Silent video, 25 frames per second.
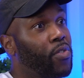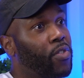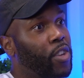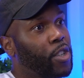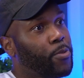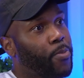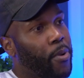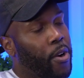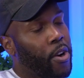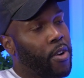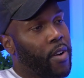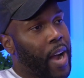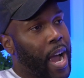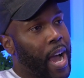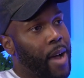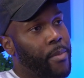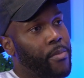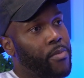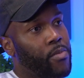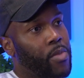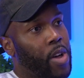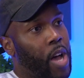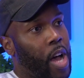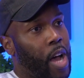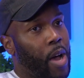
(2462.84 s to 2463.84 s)
on this
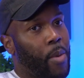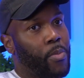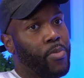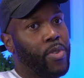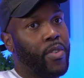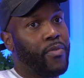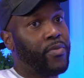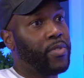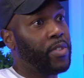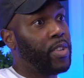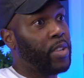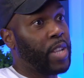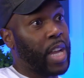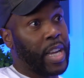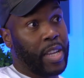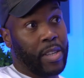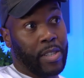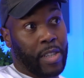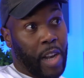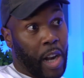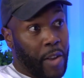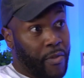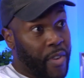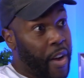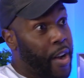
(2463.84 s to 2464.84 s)
program,
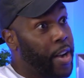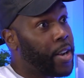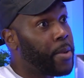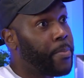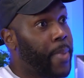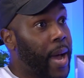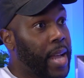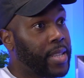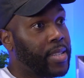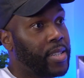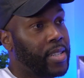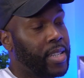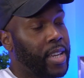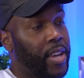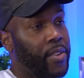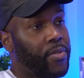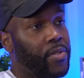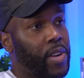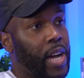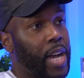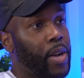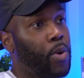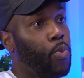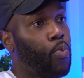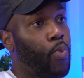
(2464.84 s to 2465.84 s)
it's very competitive,
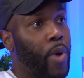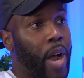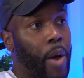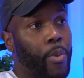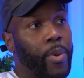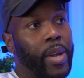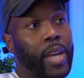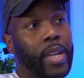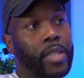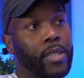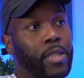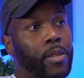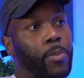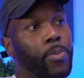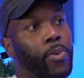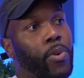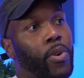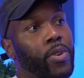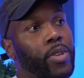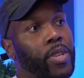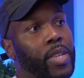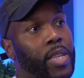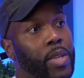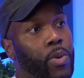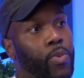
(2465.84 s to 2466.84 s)
where we can
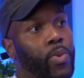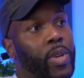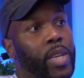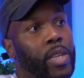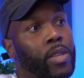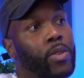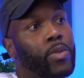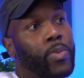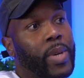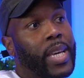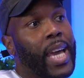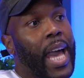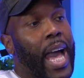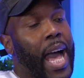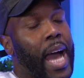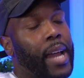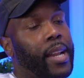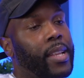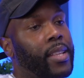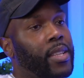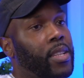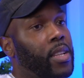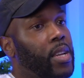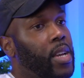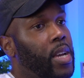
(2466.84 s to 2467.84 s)
support you, we can.
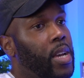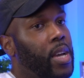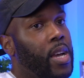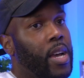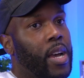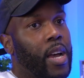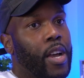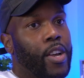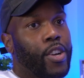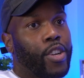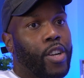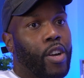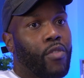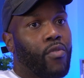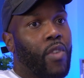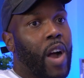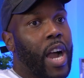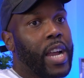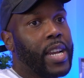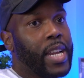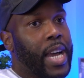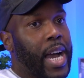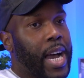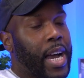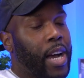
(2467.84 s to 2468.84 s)
And,
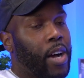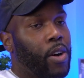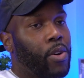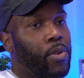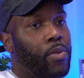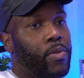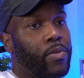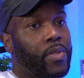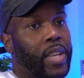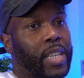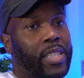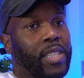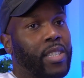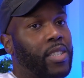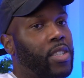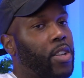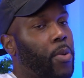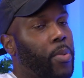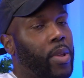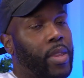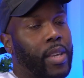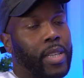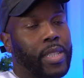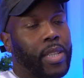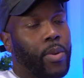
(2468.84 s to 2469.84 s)
right now, there's just so
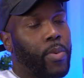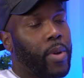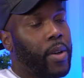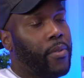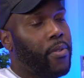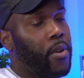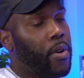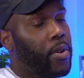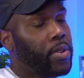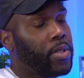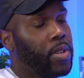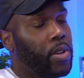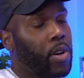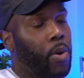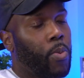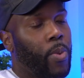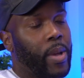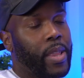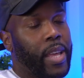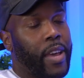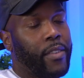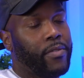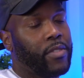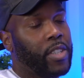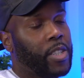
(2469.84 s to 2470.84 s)
many things that we're focusing on where
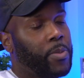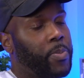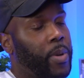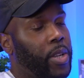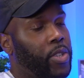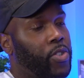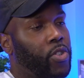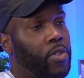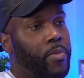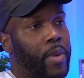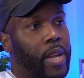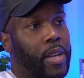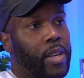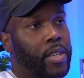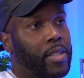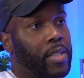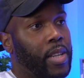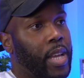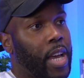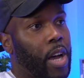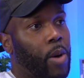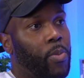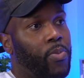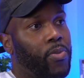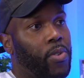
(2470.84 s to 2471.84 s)
they've just been
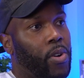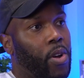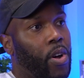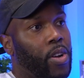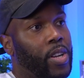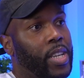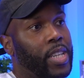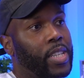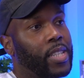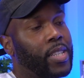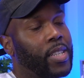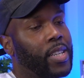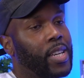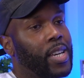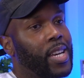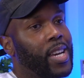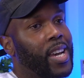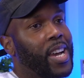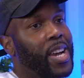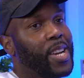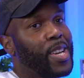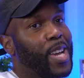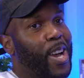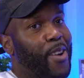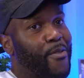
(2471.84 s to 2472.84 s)
tremendously helpful on. And
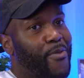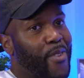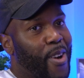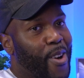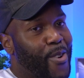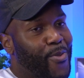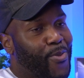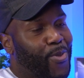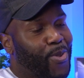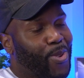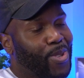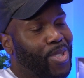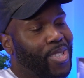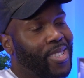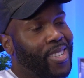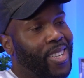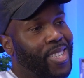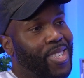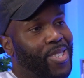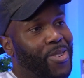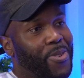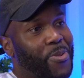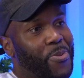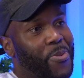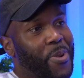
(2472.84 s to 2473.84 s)
very fortunate
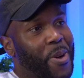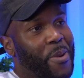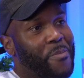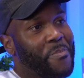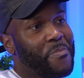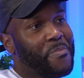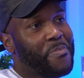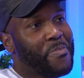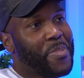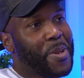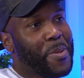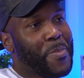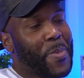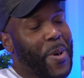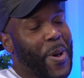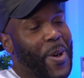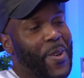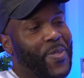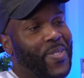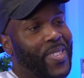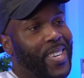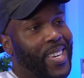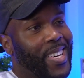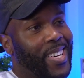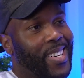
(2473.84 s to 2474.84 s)
to be a
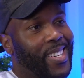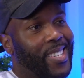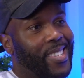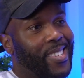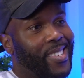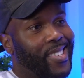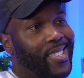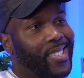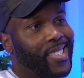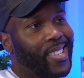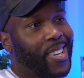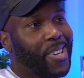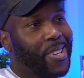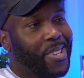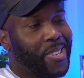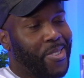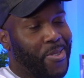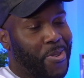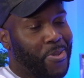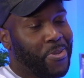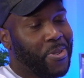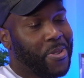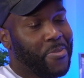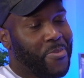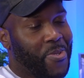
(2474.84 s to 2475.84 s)
part of the
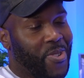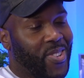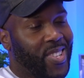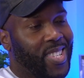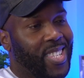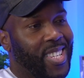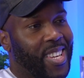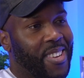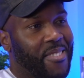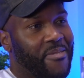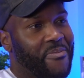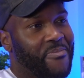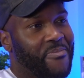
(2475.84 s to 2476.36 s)
Google community.